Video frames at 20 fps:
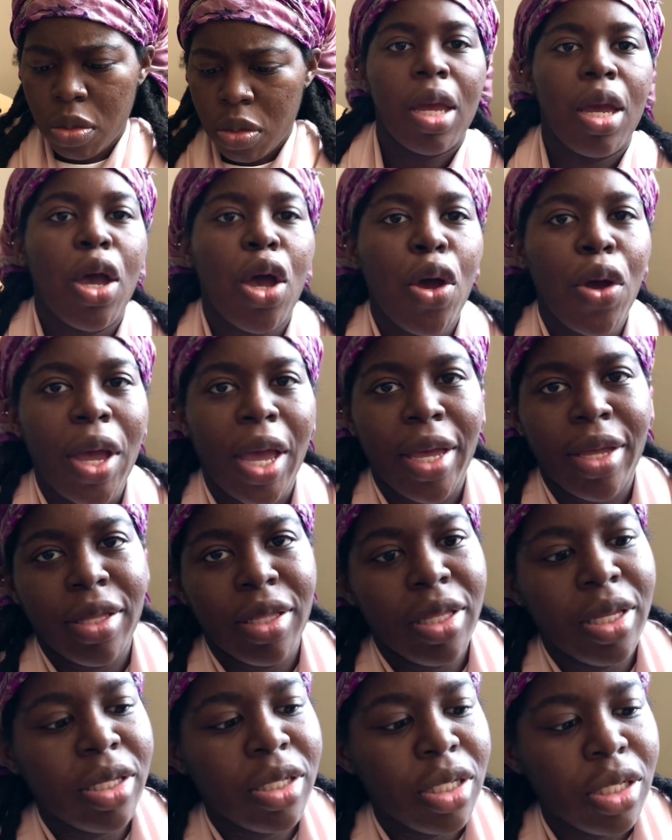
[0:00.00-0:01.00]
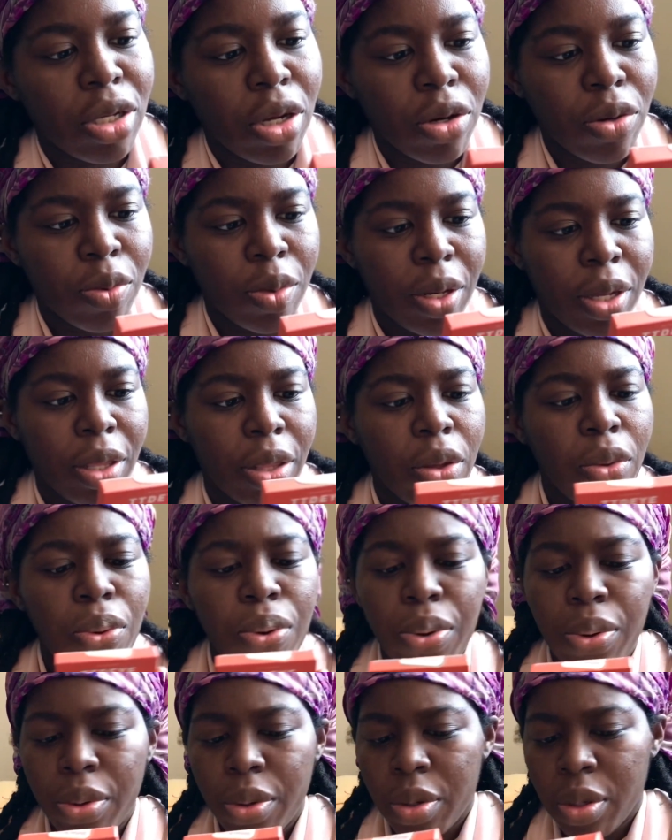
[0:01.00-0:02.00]
Okay, let's start with
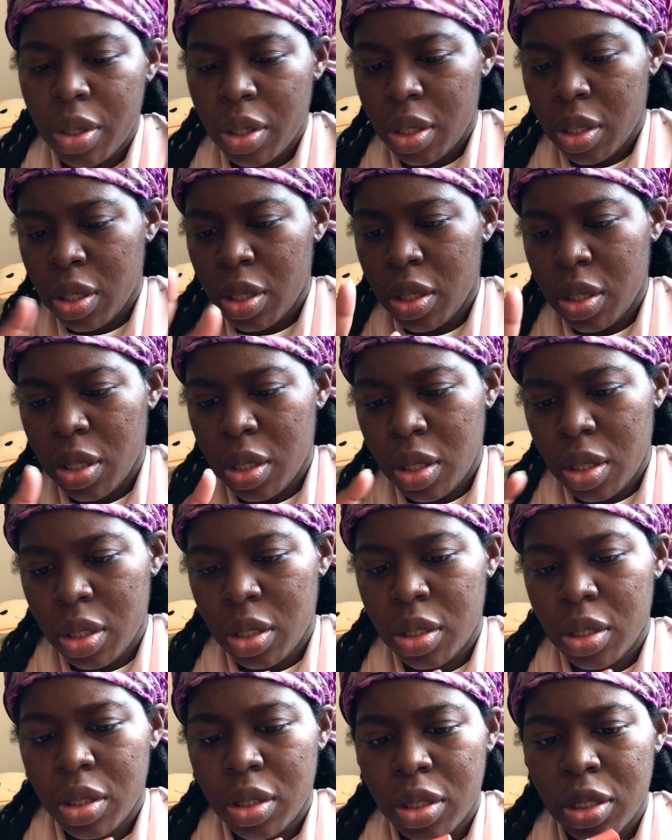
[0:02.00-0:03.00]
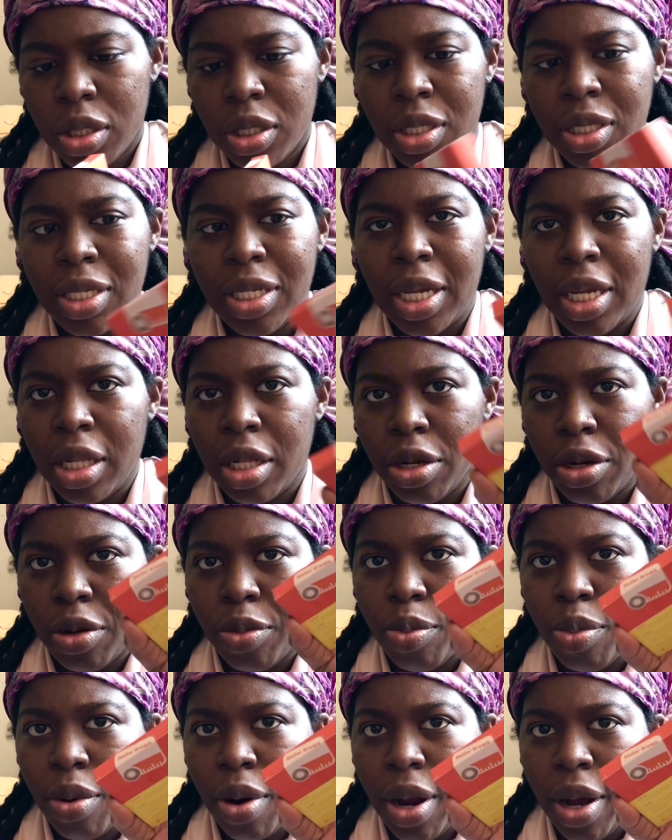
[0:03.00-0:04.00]
stellar
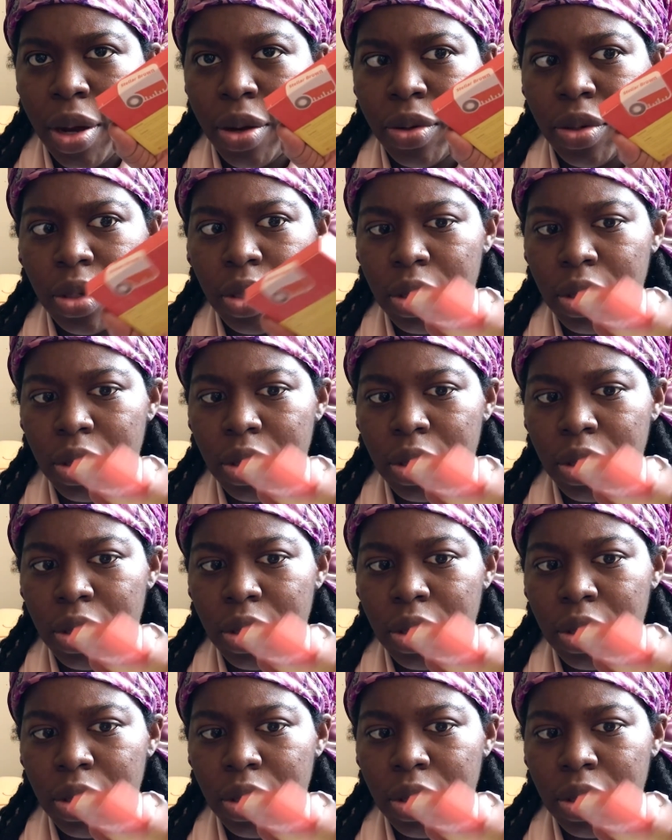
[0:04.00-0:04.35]
brown.